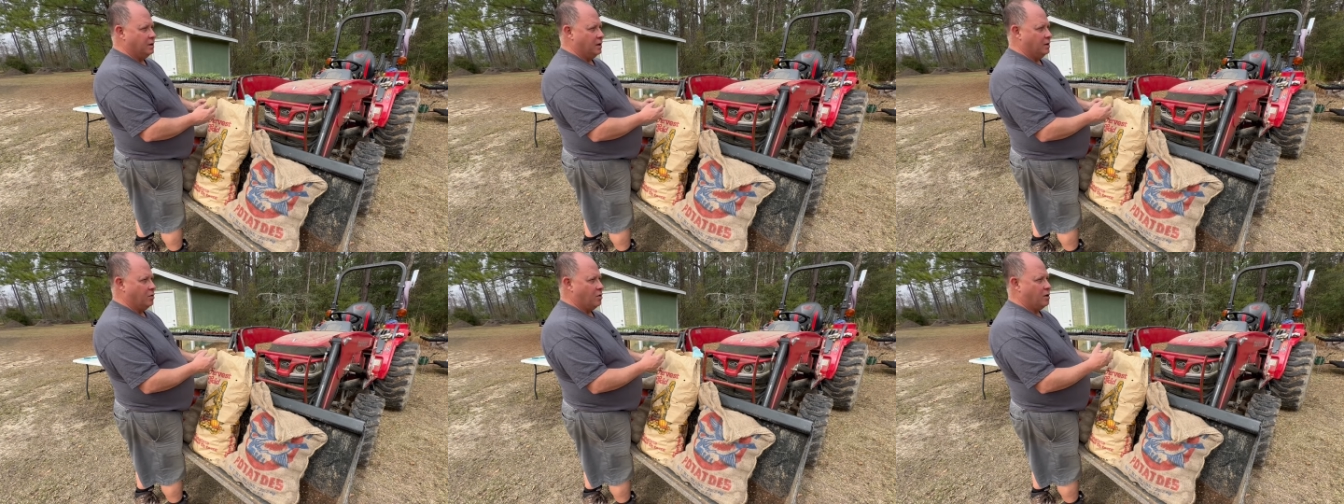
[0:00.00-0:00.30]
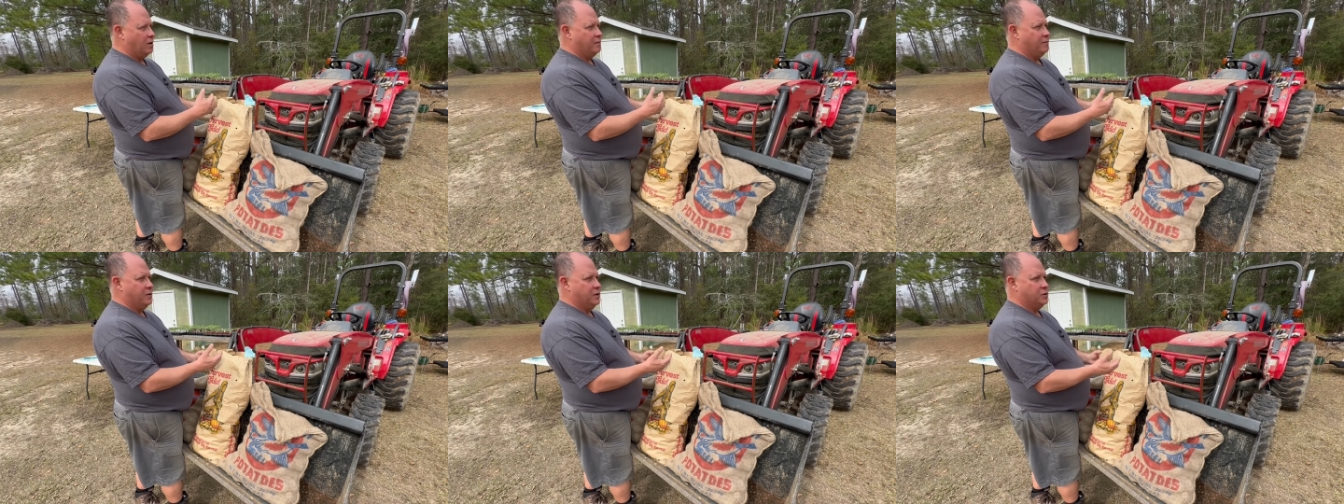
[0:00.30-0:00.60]
an
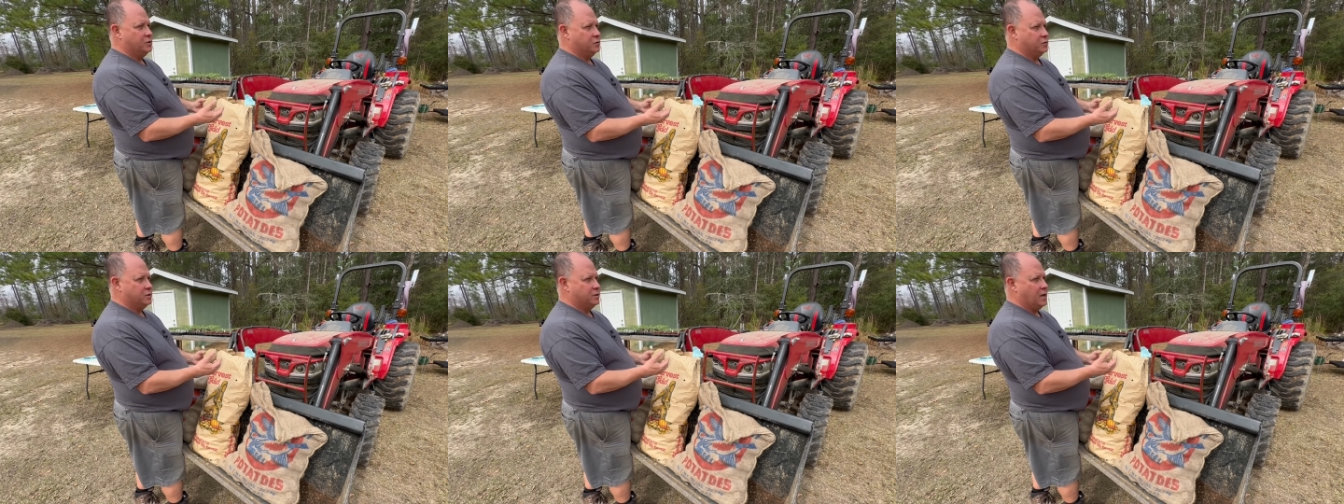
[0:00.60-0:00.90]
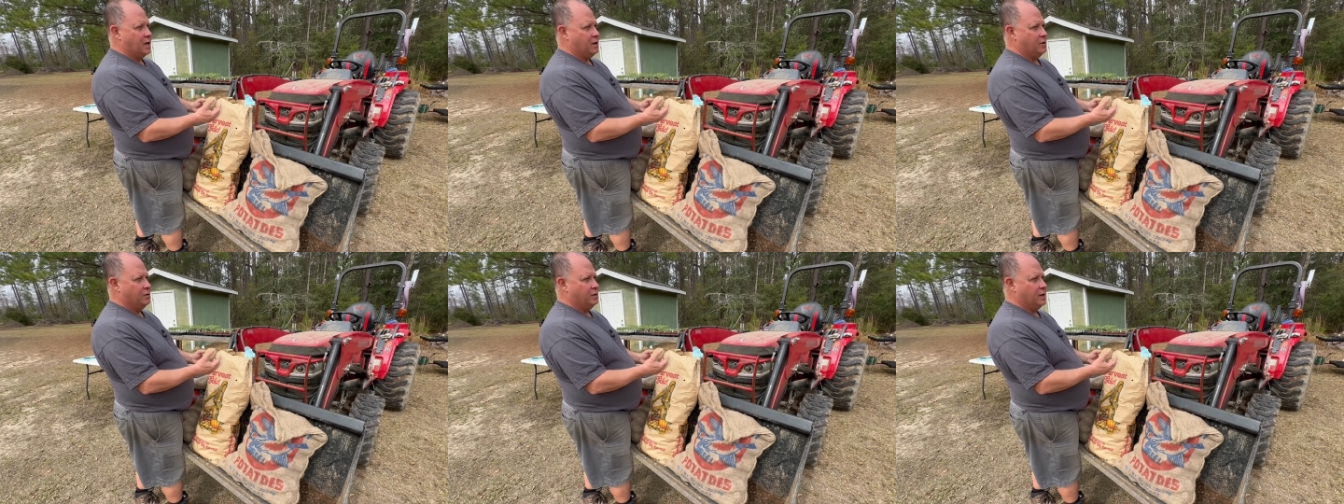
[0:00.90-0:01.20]
artificial
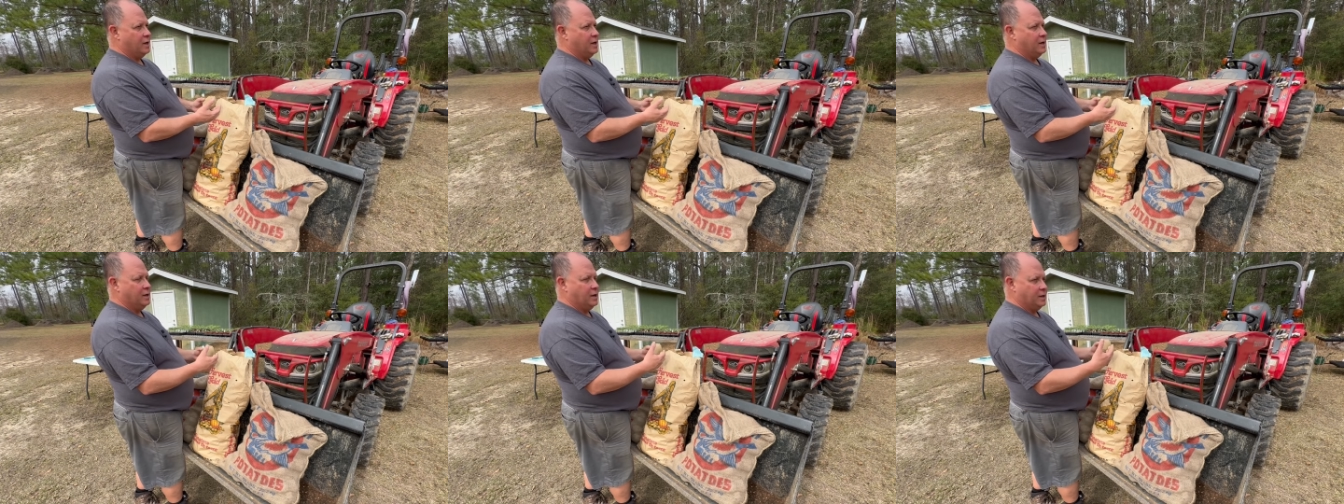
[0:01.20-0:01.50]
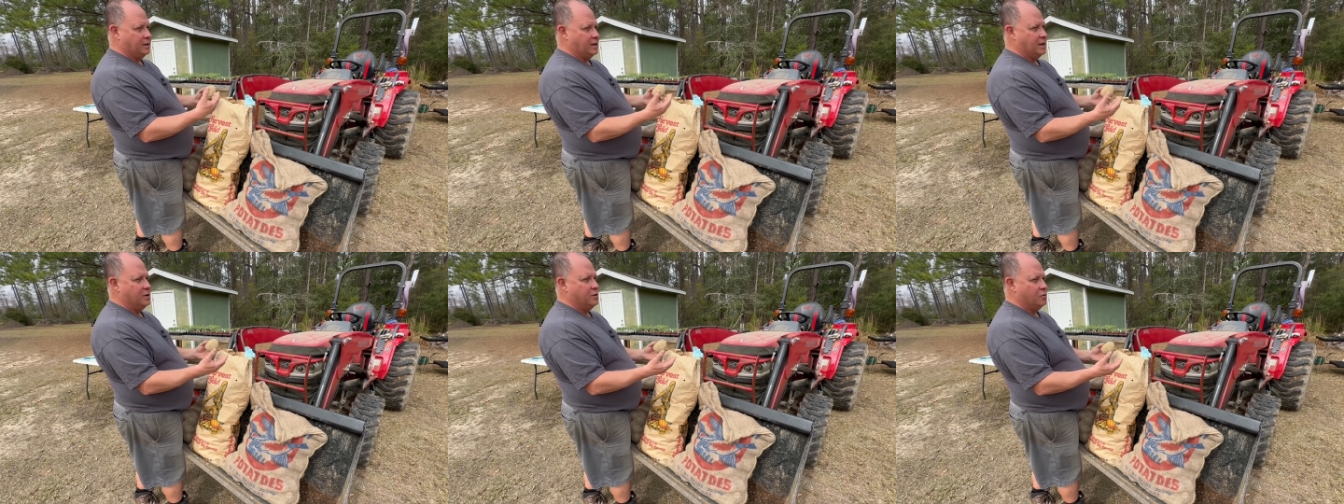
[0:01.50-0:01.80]
style light
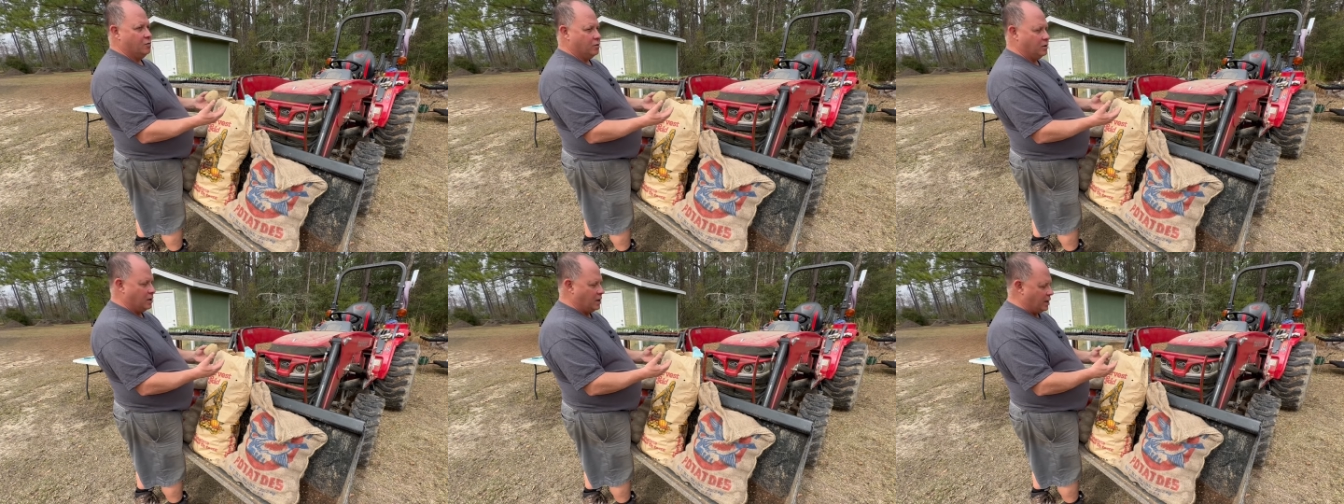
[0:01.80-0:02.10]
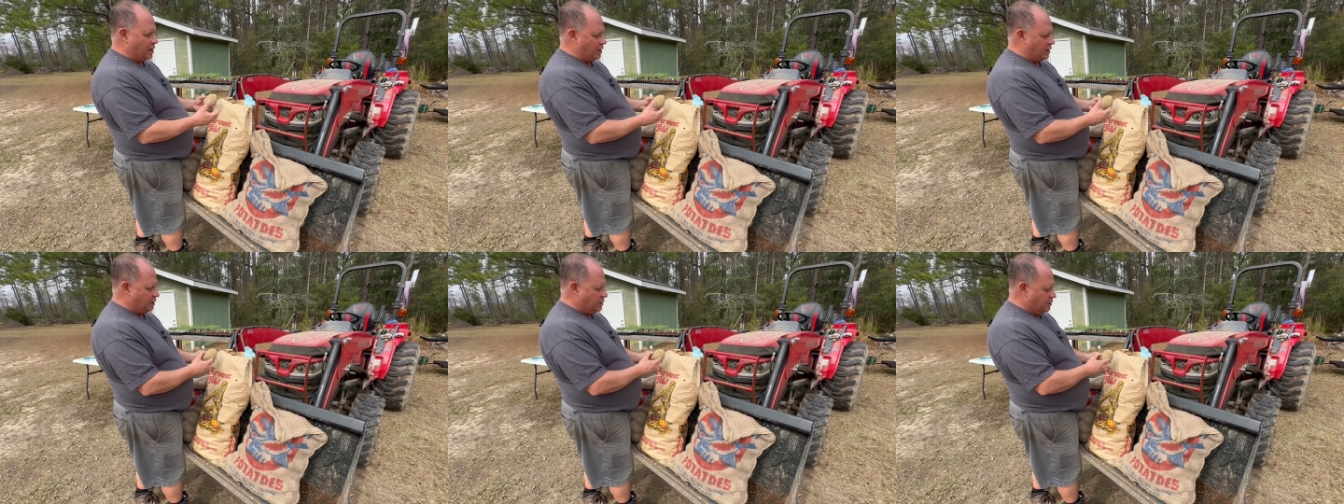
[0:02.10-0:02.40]
like indoor
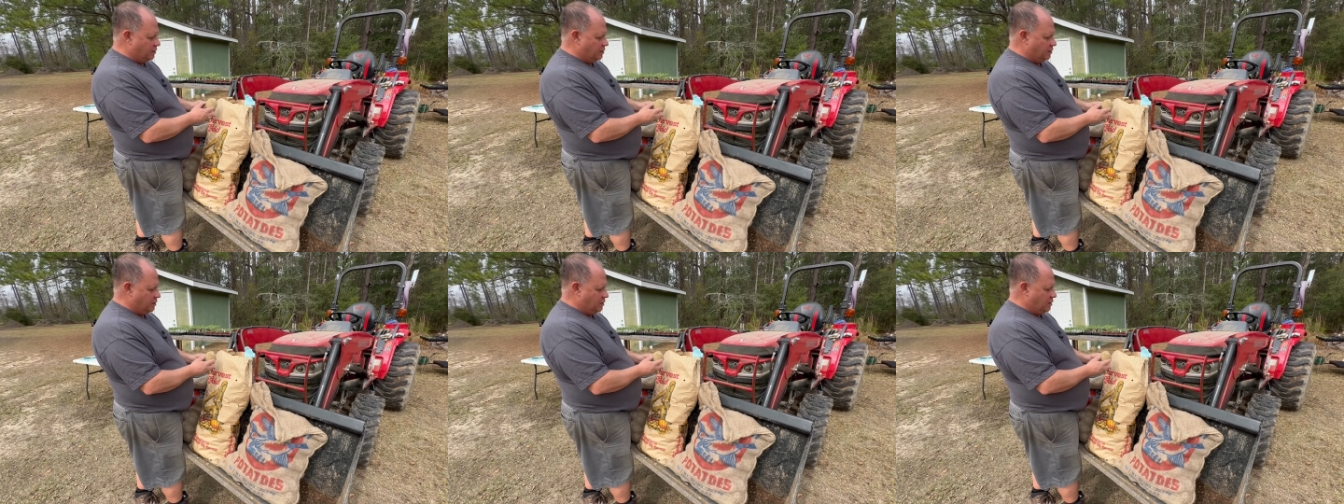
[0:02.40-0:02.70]
lighting.